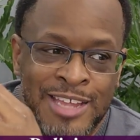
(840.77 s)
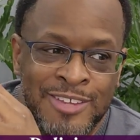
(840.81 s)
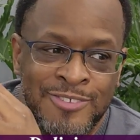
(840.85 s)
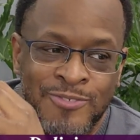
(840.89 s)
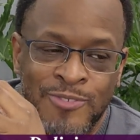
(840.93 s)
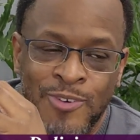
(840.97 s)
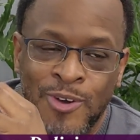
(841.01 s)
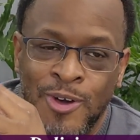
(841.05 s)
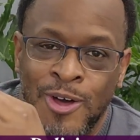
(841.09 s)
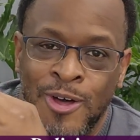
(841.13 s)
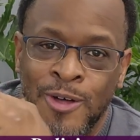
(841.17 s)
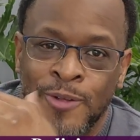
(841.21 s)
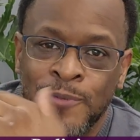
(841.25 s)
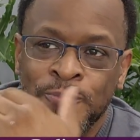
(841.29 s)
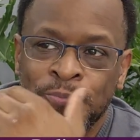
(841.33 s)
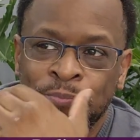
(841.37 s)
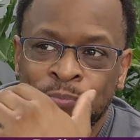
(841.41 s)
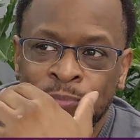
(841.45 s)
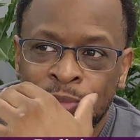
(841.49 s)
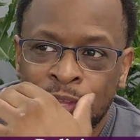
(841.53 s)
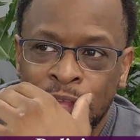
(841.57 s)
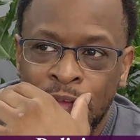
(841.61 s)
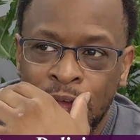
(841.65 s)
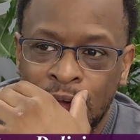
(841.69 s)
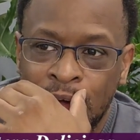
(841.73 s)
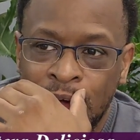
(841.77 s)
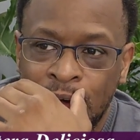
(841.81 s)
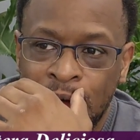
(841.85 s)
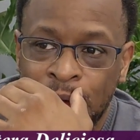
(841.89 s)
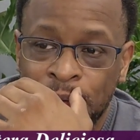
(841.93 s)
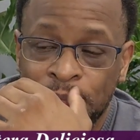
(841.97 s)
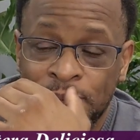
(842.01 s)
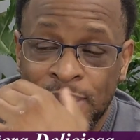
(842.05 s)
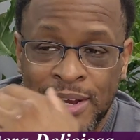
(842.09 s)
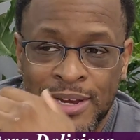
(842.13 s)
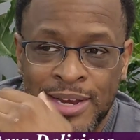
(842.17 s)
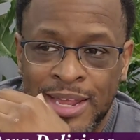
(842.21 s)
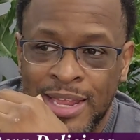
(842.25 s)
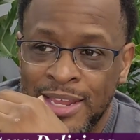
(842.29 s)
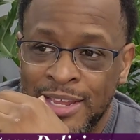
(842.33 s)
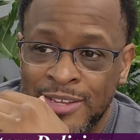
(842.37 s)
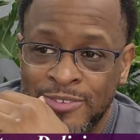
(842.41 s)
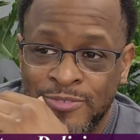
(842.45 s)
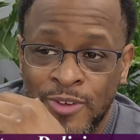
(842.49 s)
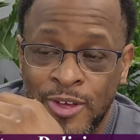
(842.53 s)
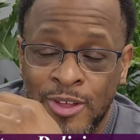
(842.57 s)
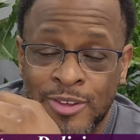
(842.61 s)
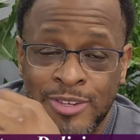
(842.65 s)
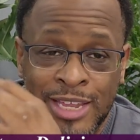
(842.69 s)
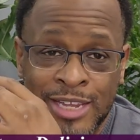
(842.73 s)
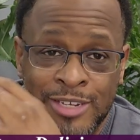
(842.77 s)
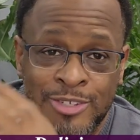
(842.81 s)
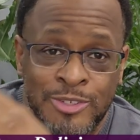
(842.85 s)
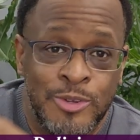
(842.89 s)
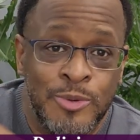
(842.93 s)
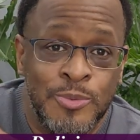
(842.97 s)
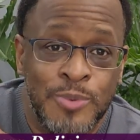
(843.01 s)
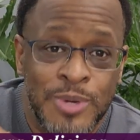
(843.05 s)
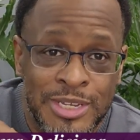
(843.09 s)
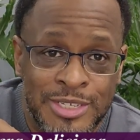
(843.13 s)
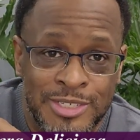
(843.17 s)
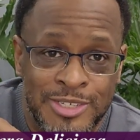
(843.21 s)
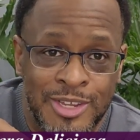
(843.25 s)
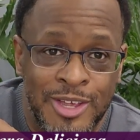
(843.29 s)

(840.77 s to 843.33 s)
fall. Not last fall, like 2 weeks